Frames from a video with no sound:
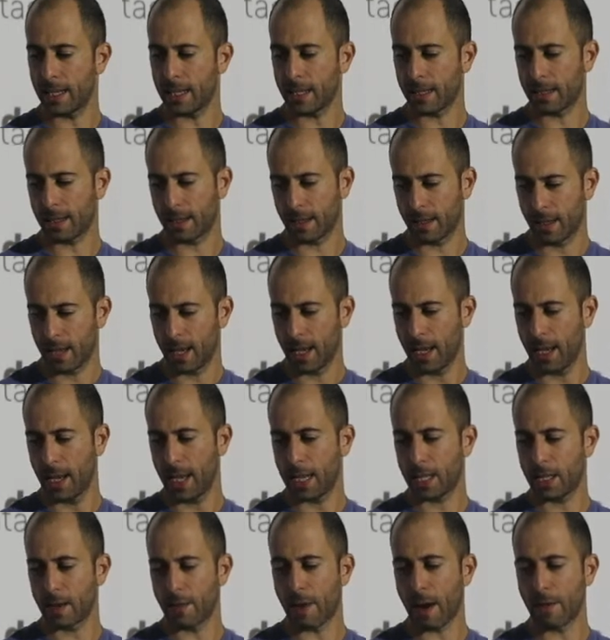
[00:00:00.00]
it's
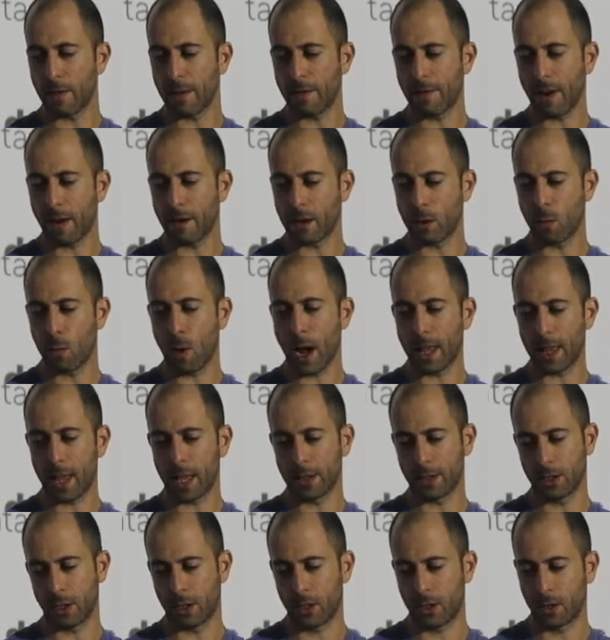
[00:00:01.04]
a very, very well
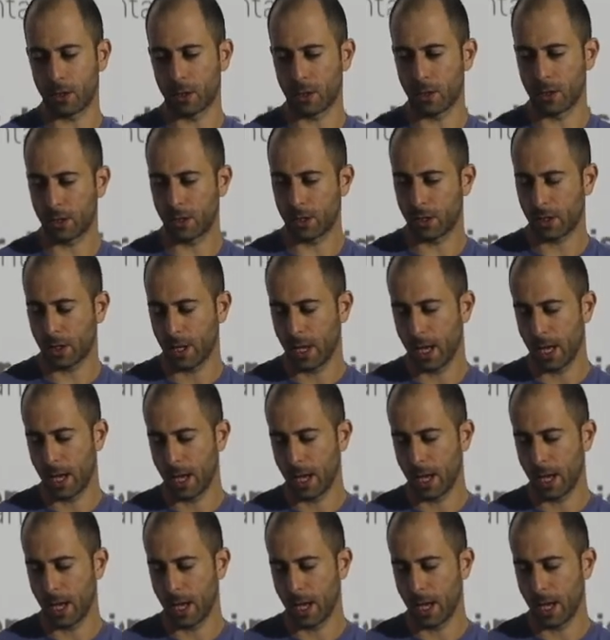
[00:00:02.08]
understood,